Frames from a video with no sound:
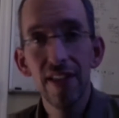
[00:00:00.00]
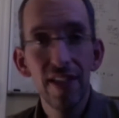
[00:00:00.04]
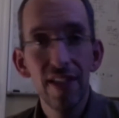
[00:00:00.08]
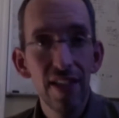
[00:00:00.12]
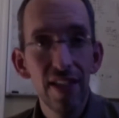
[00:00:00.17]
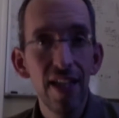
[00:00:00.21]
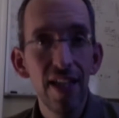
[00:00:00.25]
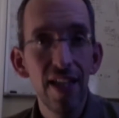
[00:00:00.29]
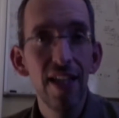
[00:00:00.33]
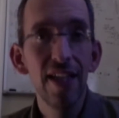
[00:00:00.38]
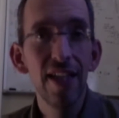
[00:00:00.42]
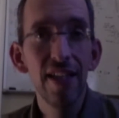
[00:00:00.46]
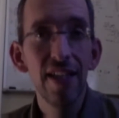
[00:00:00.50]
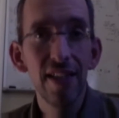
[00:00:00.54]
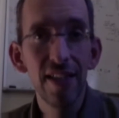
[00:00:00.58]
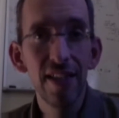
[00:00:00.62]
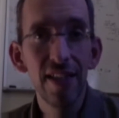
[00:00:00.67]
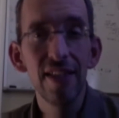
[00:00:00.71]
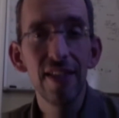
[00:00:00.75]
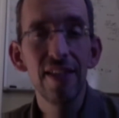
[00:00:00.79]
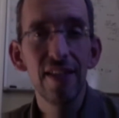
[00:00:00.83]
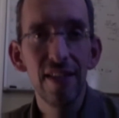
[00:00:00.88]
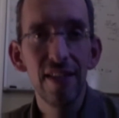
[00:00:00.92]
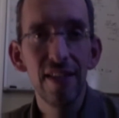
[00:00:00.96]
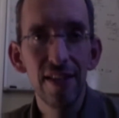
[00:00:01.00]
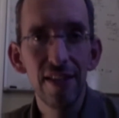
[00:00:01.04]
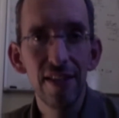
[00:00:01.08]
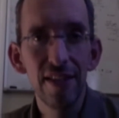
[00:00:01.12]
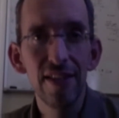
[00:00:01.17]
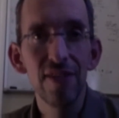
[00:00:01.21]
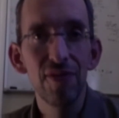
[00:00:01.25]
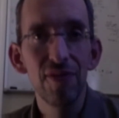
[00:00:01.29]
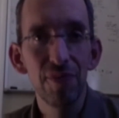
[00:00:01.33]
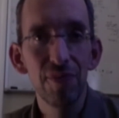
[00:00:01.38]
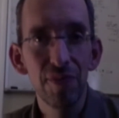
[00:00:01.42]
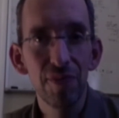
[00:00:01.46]

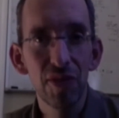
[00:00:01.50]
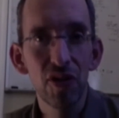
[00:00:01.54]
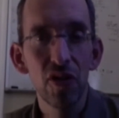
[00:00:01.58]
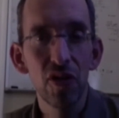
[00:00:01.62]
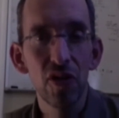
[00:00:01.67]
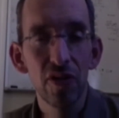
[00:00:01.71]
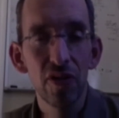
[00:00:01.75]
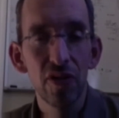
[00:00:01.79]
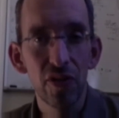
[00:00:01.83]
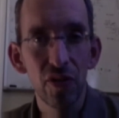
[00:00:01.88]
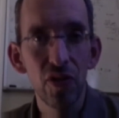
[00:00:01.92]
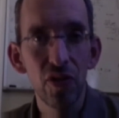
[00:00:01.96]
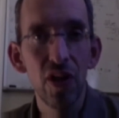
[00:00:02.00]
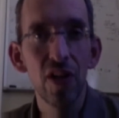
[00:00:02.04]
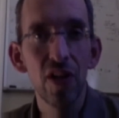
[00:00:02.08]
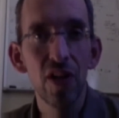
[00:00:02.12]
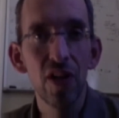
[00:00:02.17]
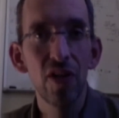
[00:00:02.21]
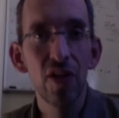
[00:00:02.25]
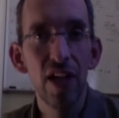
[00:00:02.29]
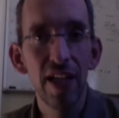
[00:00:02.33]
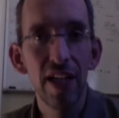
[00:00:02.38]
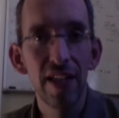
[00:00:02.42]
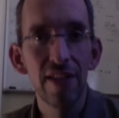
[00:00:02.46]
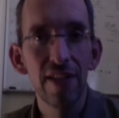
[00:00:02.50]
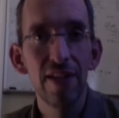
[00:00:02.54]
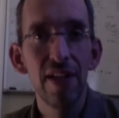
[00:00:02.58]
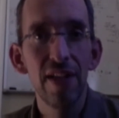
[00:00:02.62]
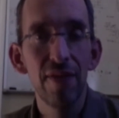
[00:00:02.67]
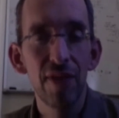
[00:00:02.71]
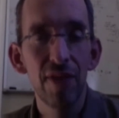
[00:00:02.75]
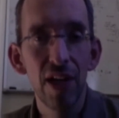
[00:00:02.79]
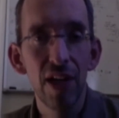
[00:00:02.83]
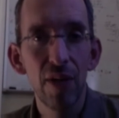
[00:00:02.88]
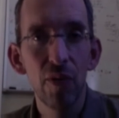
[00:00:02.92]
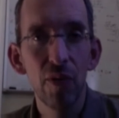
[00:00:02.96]
it starts to look like
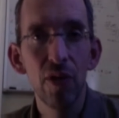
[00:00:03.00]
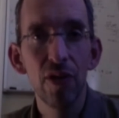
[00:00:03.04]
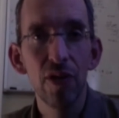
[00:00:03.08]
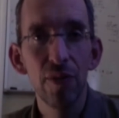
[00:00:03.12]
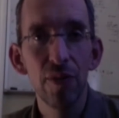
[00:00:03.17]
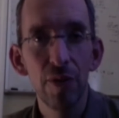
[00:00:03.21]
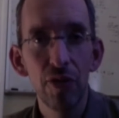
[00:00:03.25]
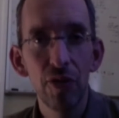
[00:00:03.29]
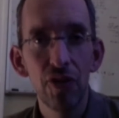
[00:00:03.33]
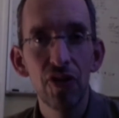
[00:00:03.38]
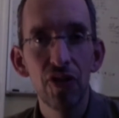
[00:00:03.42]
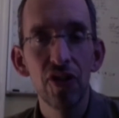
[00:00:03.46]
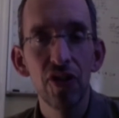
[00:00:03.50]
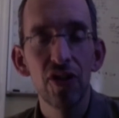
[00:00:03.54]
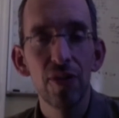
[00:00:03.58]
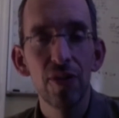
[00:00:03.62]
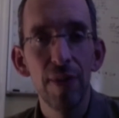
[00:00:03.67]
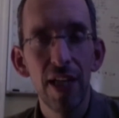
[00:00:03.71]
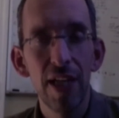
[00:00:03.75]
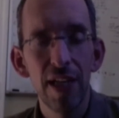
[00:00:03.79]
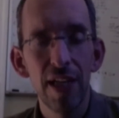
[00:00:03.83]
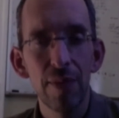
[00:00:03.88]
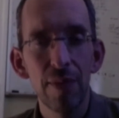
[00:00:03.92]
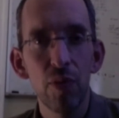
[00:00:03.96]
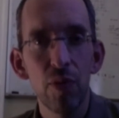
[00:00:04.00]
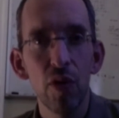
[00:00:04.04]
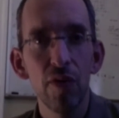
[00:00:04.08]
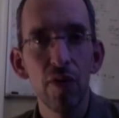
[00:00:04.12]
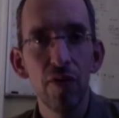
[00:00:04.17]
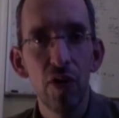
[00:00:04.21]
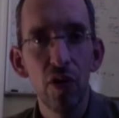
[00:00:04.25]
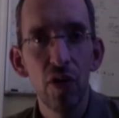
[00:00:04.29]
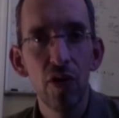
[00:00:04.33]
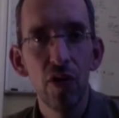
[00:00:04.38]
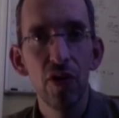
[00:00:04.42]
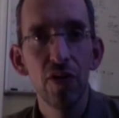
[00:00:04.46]
they've got one of the most systematic
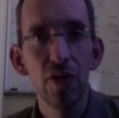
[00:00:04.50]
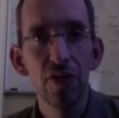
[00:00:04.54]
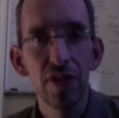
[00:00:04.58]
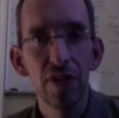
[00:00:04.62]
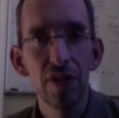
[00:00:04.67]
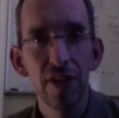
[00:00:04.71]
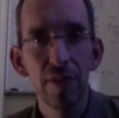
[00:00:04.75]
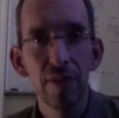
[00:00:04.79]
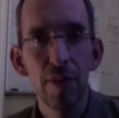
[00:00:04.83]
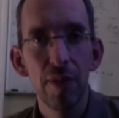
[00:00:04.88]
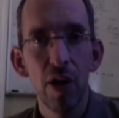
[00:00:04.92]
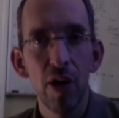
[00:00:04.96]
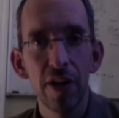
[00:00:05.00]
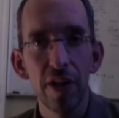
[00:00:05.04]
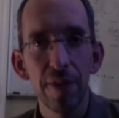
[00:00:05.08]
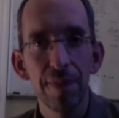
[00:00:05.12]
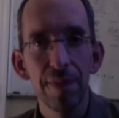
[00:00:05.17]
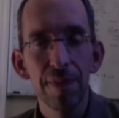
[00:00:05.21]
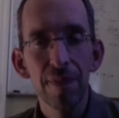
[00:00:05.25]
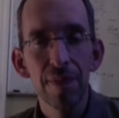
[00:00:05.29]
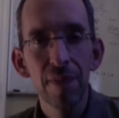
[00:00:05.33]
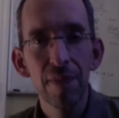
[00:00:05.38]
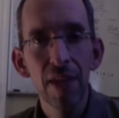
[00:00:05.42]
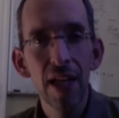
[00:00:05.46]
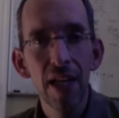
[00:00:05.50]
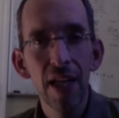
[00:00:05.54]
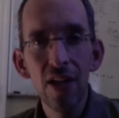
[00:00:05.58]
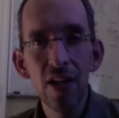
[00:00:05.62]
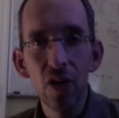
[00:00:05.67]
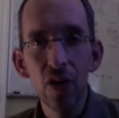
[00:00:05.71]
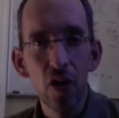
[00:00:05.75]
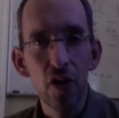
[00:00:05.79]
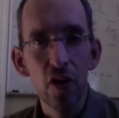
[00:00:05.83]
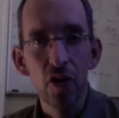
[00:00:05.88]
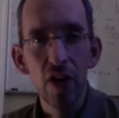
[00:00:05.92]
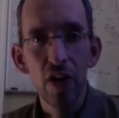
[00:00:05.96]
portfolios on the market.
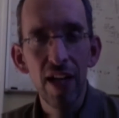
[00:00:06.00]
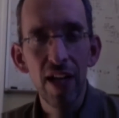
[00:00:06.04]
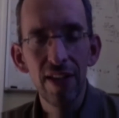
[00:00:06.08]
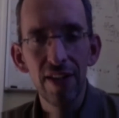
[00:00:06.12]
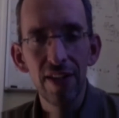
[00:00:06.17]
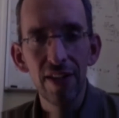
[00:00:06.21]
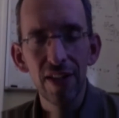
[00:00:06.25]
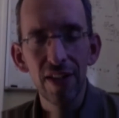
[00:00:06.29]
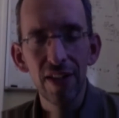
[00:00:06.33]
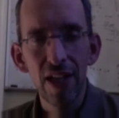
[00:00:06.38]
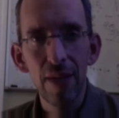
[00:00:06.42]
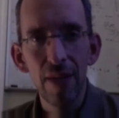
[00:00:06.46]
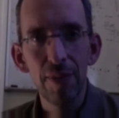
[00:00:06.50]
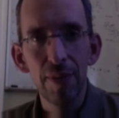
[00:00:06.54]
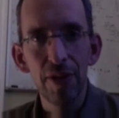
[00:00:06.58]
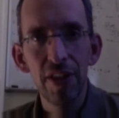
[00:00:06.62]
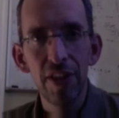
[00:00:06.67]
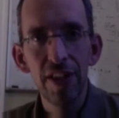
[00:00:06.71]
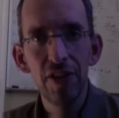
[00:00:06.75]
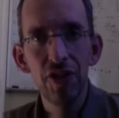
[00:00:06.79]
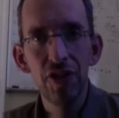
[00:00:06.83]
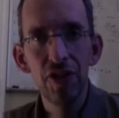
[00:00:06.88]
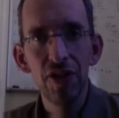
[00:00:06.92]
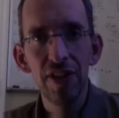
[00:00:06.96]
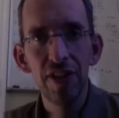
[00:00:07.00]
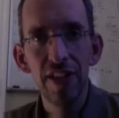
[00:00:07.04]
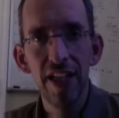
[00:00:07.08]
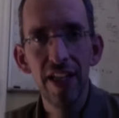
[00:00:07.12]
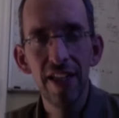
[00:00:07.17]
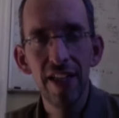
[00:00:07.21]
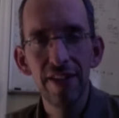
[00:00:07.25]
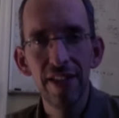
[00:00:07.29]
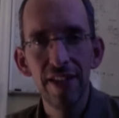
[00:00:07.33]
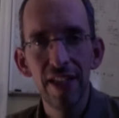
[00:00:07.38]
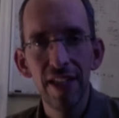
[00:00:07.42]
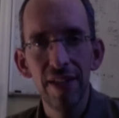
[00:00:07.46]
Look around at the competition,
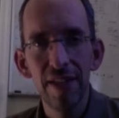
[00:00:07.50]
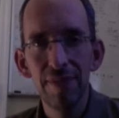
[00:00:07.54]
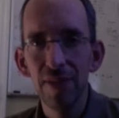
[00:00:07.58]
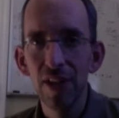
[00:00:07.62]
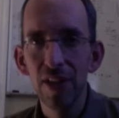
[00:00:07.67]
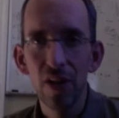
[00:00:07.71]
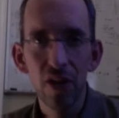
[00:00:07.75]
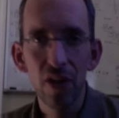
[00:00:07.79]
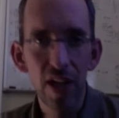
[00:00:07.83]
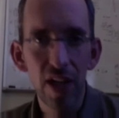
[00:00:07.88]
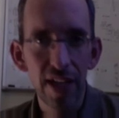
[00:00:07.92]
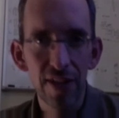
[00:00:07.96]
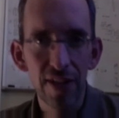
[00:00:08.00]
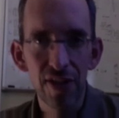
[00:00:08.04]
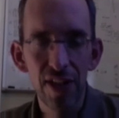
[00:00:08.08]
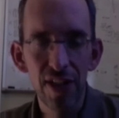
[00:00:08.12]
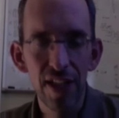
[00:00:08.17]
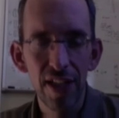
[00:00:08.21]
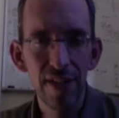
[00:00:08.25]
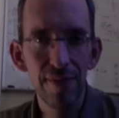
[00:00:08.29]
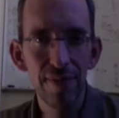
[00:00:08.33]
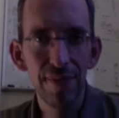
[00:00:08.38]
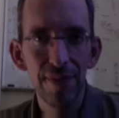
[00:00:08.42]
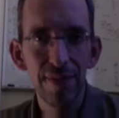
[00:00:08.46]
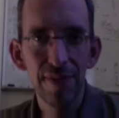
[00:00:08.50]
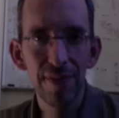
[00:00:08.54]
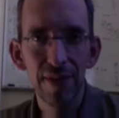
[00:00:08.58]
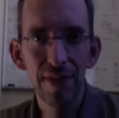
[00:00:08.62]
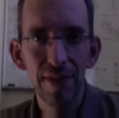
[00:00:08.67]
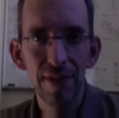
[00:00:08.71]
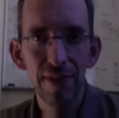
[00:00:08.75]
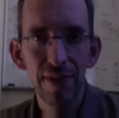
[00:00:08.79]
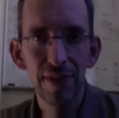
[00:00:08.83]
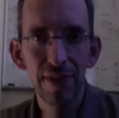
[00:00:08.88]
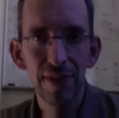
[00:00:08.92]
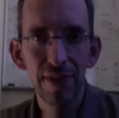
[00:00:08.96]
and you know, like I said,
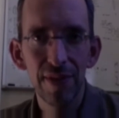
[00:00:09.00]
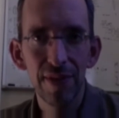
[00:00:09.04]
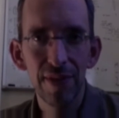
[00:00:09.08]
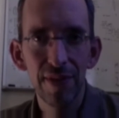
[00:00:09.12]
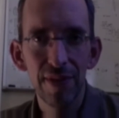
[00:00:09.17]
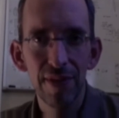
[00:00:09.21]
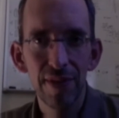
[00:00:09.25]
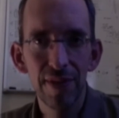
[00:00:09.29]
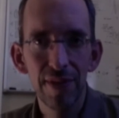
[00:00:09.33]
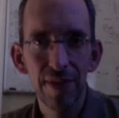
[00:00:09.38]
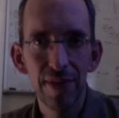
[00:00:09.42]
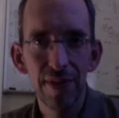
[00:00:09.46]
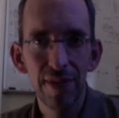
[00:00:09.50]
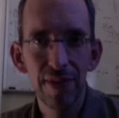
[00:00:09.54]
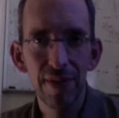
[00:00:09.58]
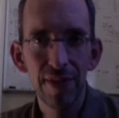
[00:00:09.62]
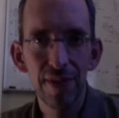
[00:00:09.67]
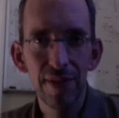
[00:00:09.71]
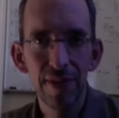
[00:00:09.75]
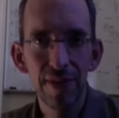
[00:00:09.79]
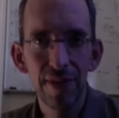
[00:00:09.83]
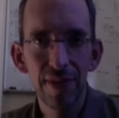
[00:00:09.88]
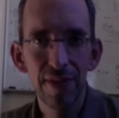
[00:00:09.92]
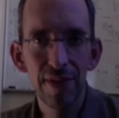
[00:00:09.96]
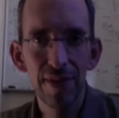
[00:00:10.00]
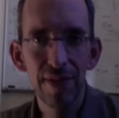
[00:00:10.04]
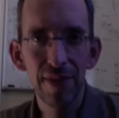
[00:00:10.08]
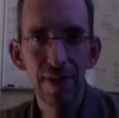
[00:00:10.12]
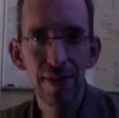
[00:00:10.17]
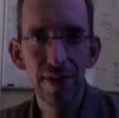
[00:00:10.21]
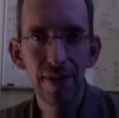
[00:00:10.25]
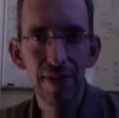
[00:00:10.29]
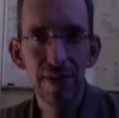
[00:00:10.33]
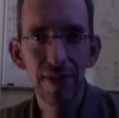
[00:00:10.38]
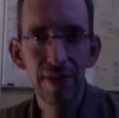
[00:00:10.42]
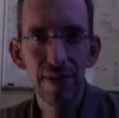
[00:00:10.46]
competition is typically
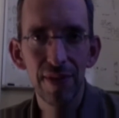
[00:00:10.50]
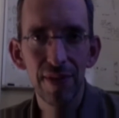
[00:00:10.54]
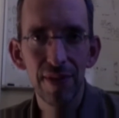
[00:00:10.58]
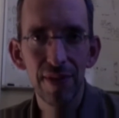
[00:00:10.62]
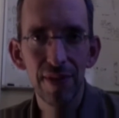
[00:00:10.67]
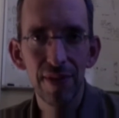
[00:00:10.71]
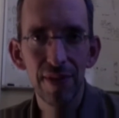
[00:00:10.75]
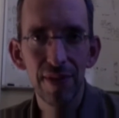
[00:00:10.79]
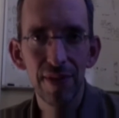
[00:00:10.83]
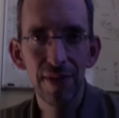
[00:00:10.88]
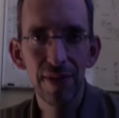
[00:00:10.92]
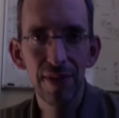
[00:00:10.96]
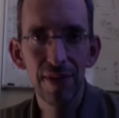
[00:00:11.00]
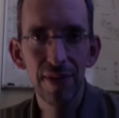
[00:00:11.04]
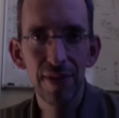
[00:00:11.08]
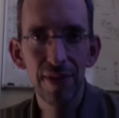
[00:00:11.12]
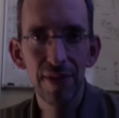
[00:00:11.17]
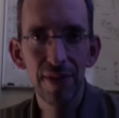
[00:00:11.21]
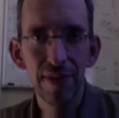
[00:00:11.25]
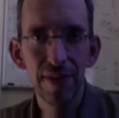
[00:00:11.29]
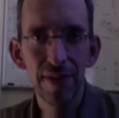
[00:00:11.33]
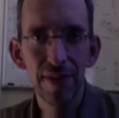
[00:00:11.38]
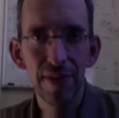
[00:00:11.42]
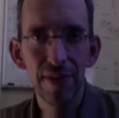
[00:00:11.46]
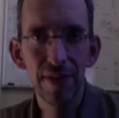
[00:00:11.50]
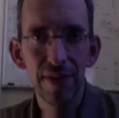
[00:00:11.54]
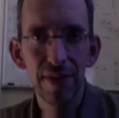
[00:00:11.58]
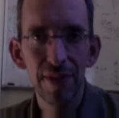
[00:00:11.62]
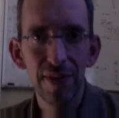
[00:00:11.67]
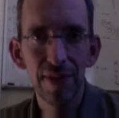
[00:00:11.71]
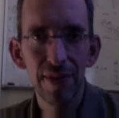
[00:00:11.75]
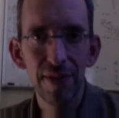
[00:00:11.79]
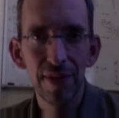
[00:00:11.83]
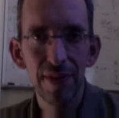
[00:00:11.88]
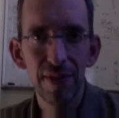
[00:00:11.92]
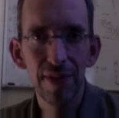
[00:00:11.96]
saddled by some
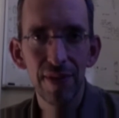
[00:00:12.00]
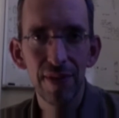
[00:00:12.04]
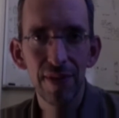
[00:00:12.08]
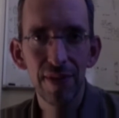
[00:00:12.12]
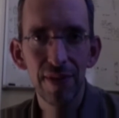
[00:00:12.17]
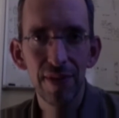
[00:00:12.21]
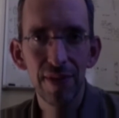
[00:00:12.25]
latency,